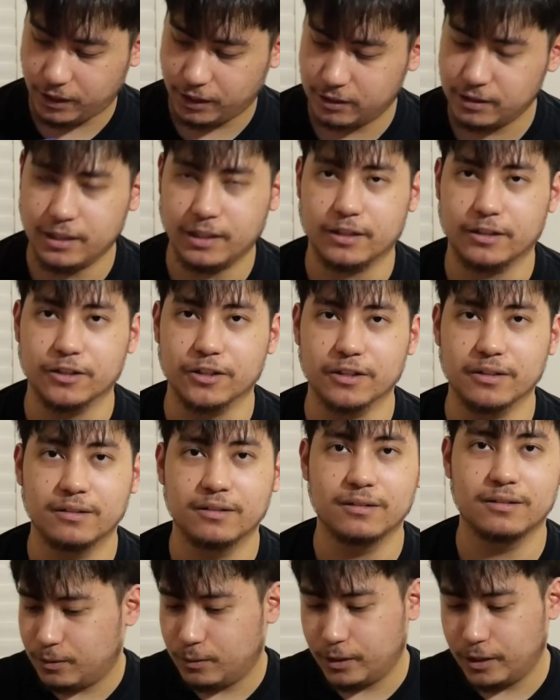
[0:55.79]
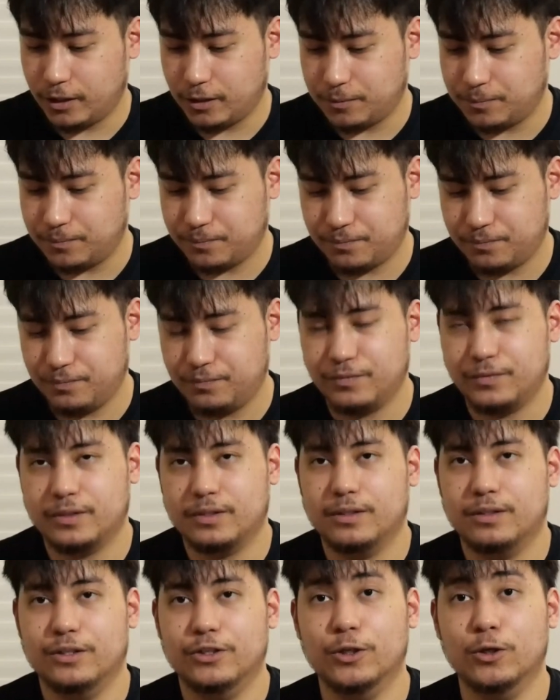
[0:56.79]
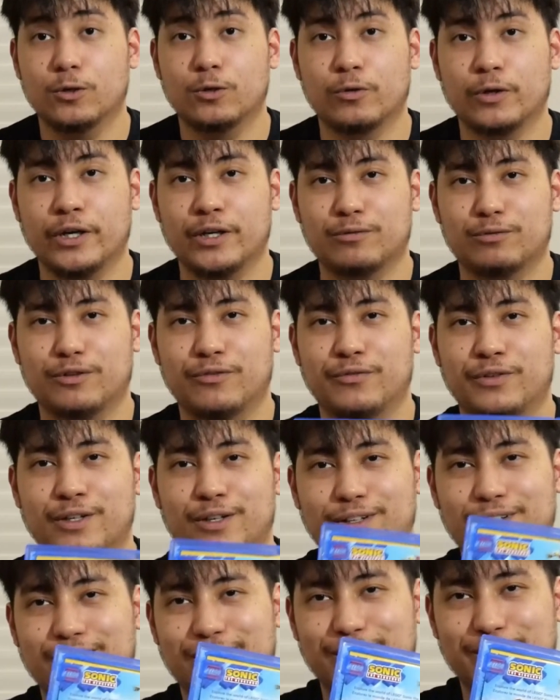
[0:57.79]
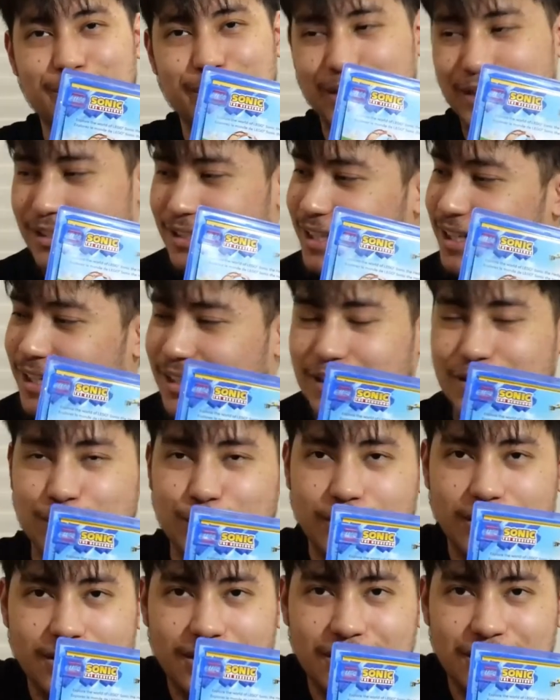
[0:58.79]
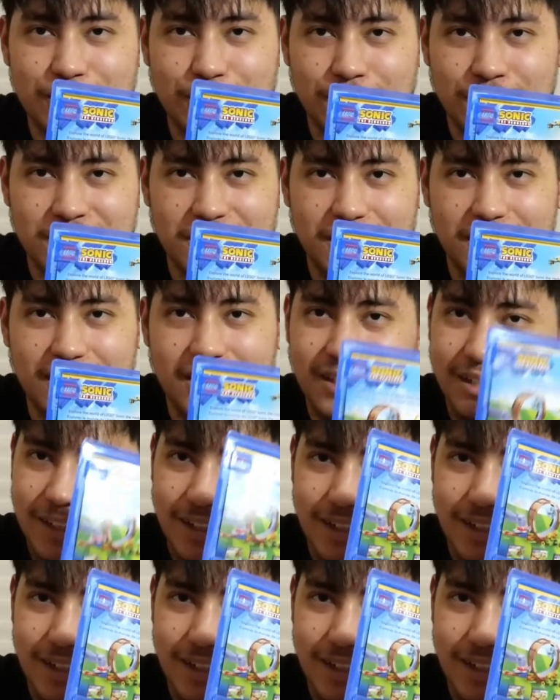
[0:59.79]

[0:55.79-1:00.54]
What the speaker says: That's not good. Well, no grand reveal here, but yeah, that's what the disc looks like.